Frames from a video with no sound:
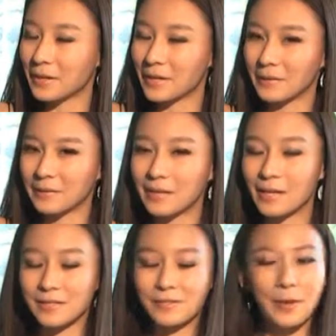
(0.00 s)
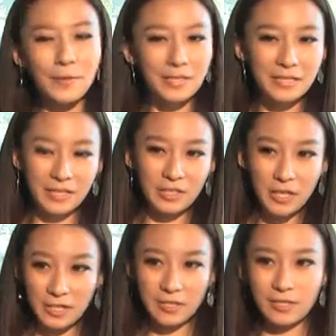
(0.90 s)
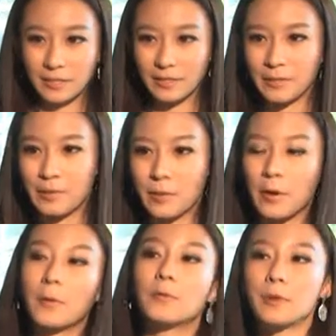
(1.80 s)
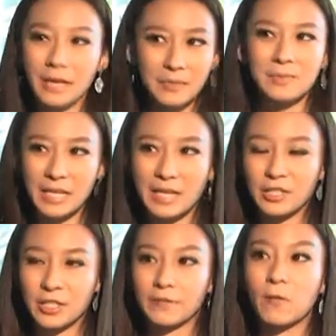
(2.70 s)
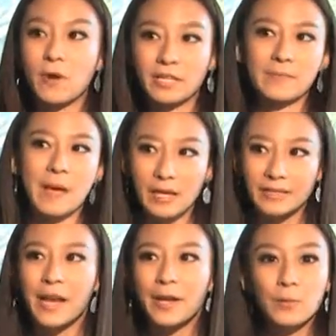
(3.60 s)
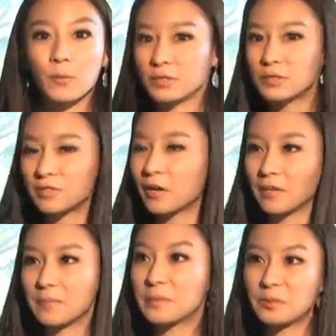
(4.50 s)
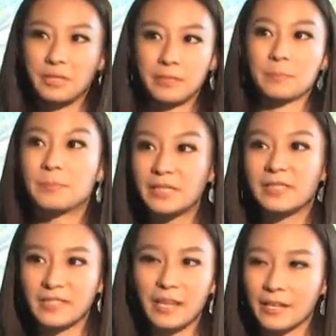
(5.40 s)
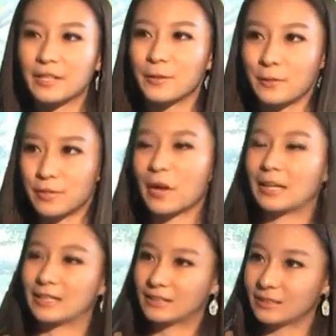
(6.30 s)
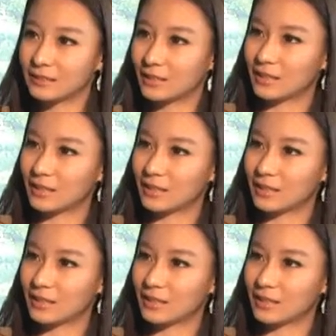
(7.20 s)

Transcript: Wow, okay. So any suggestions, you know, or recommendations for expats who want to start a business like you in Thailand?